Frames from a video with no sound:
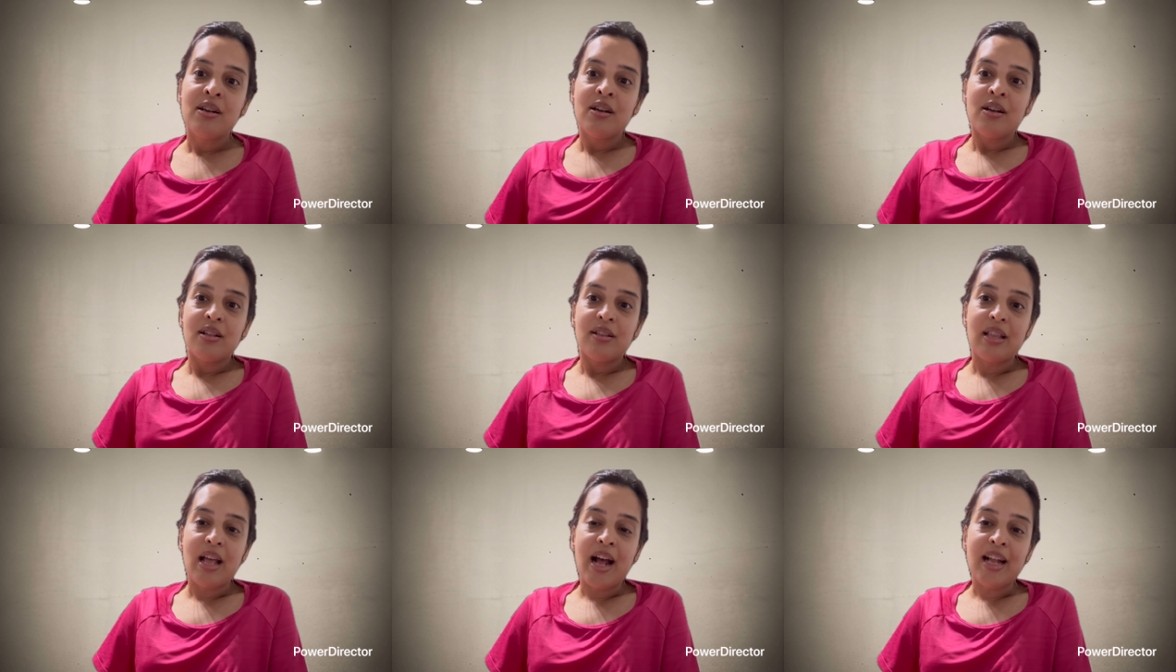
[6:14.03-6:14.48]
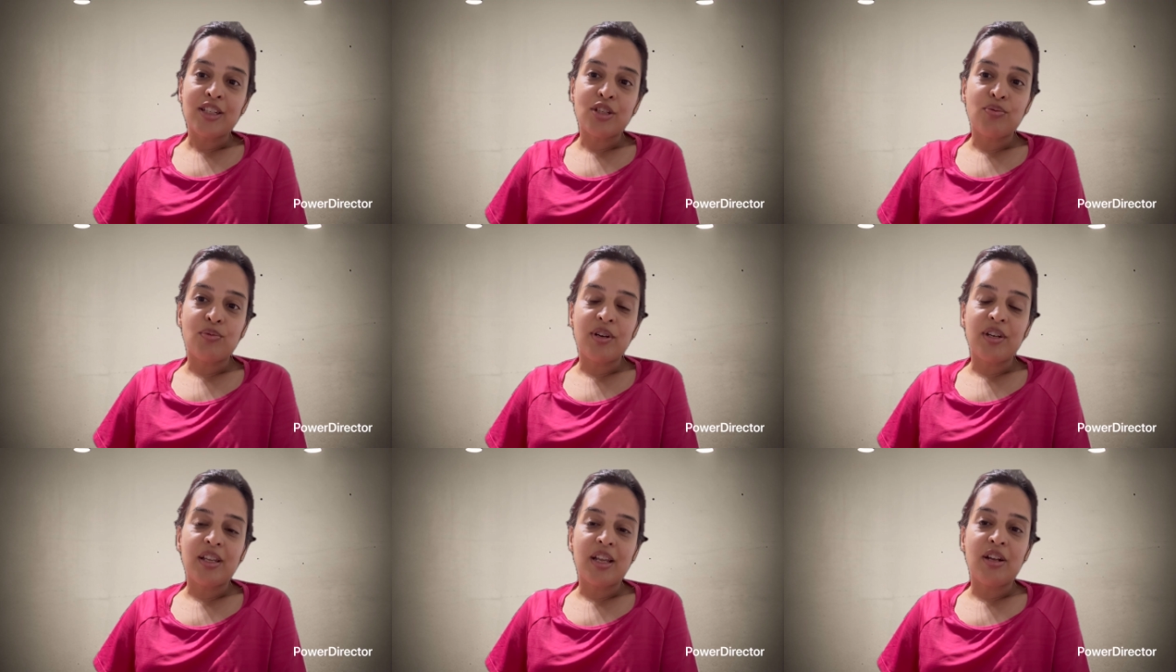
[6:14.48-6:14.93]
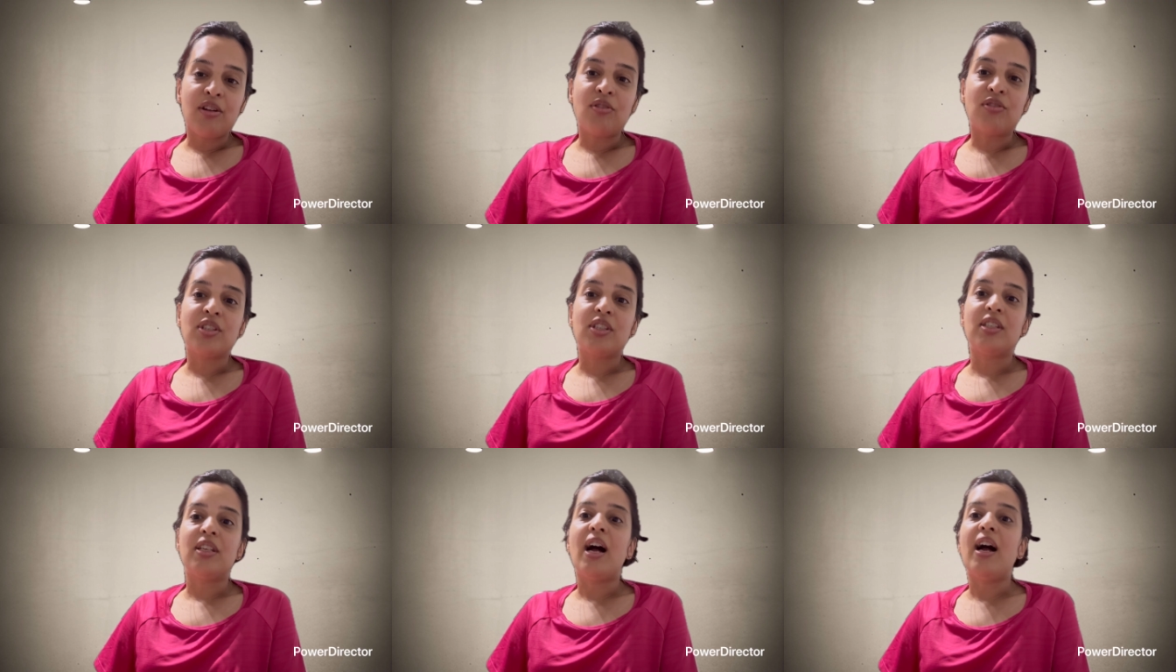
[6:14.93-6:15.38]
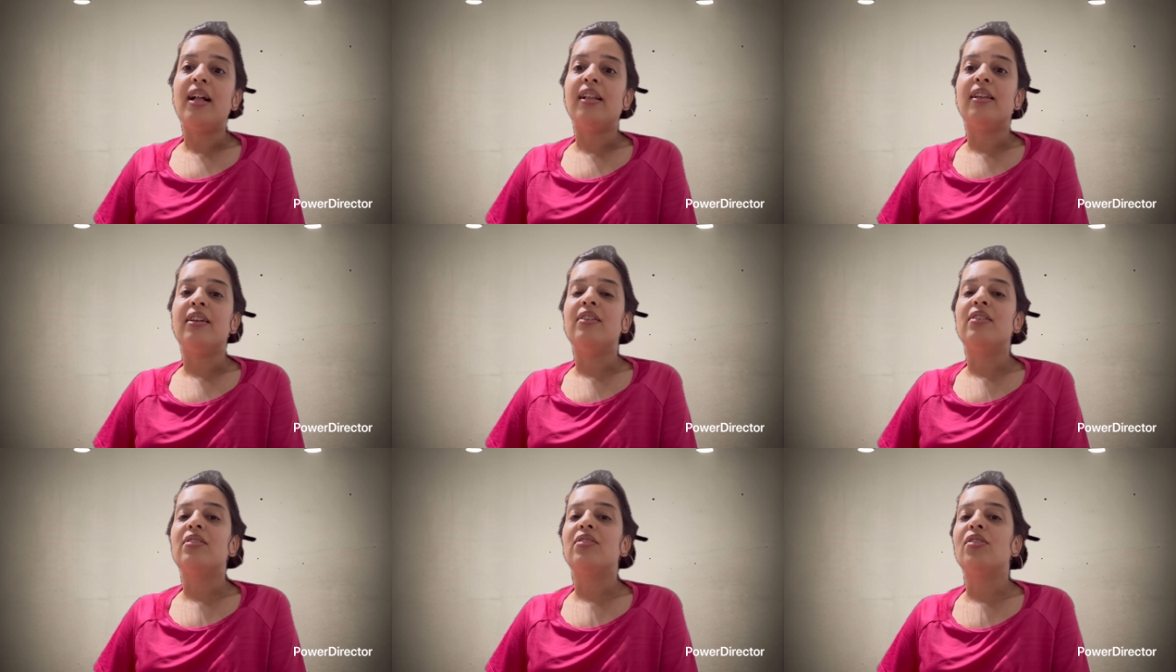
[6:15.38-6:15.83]
that's where they go
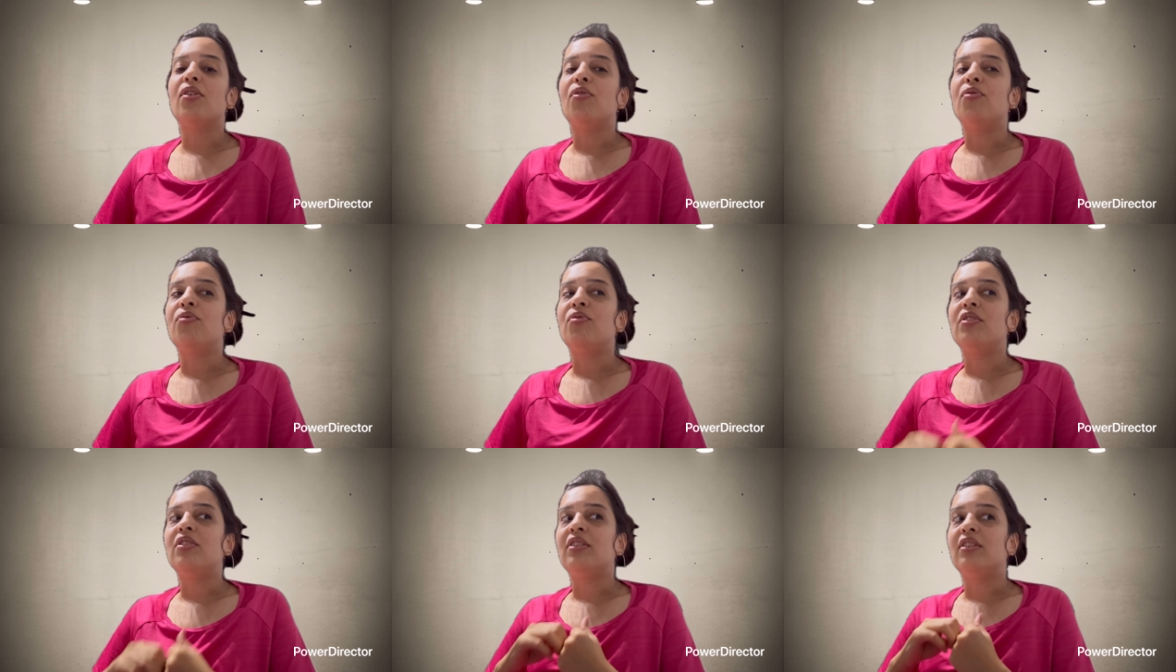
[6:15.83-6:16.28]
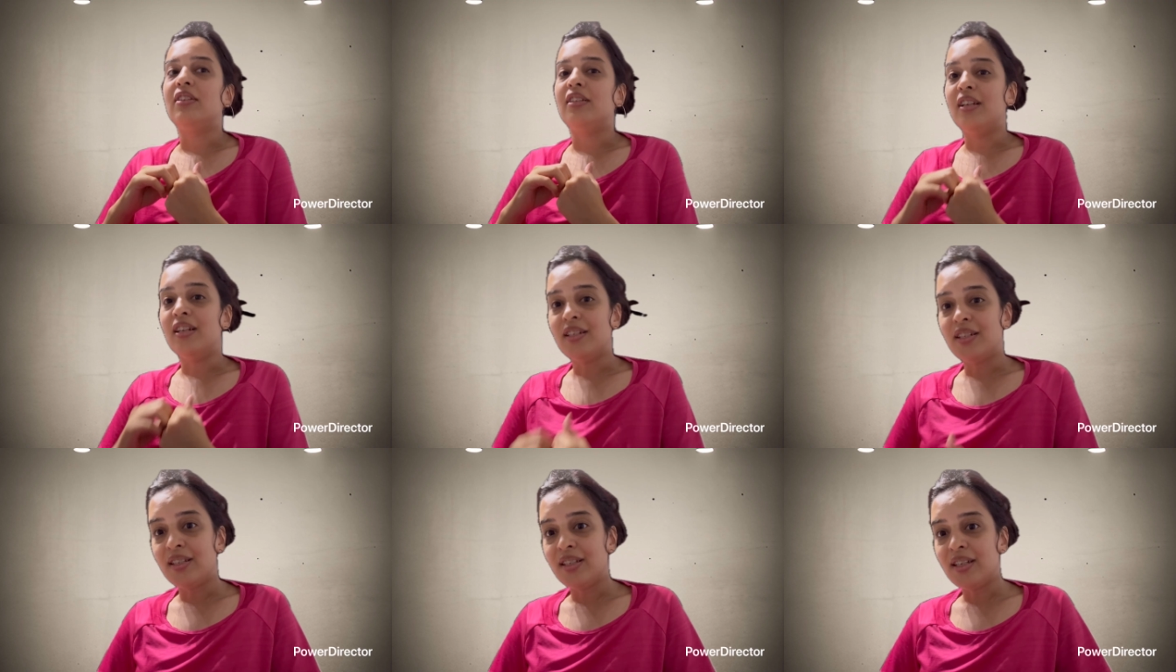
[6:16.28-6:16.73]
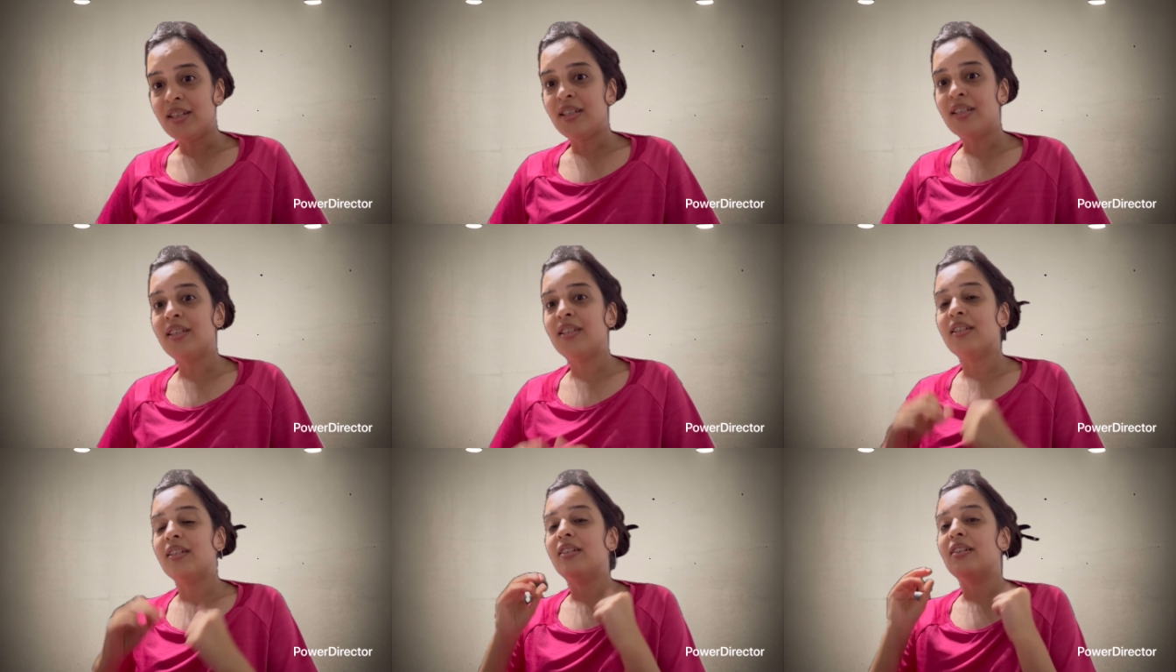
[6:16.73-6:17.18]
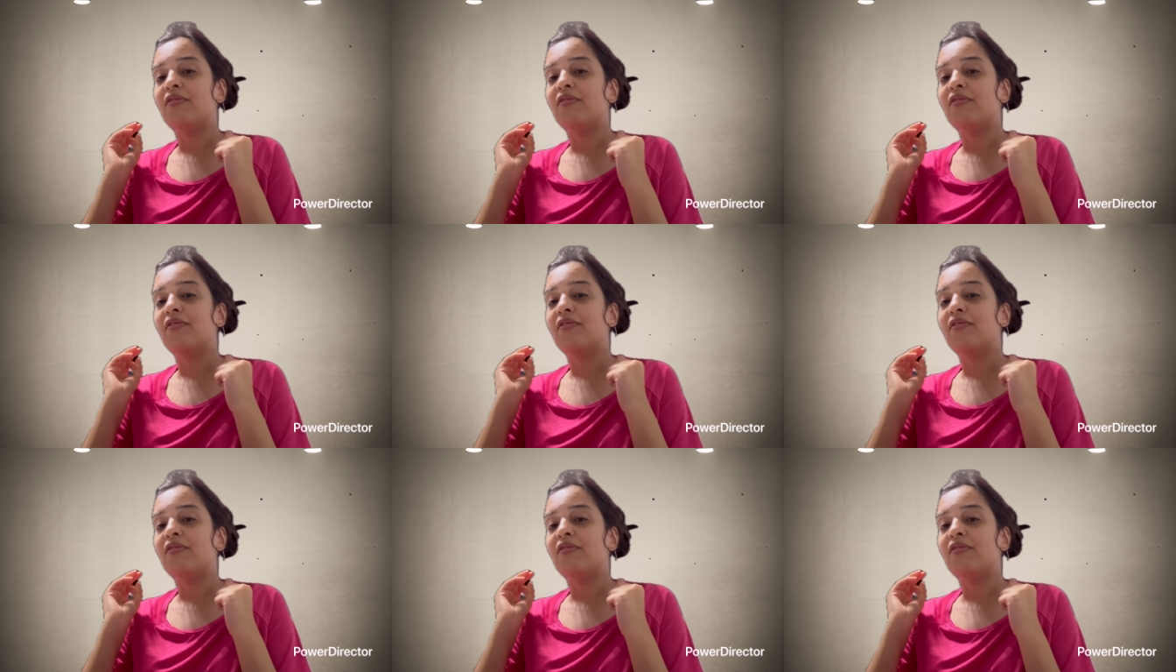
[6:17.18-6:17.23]
silent. So this is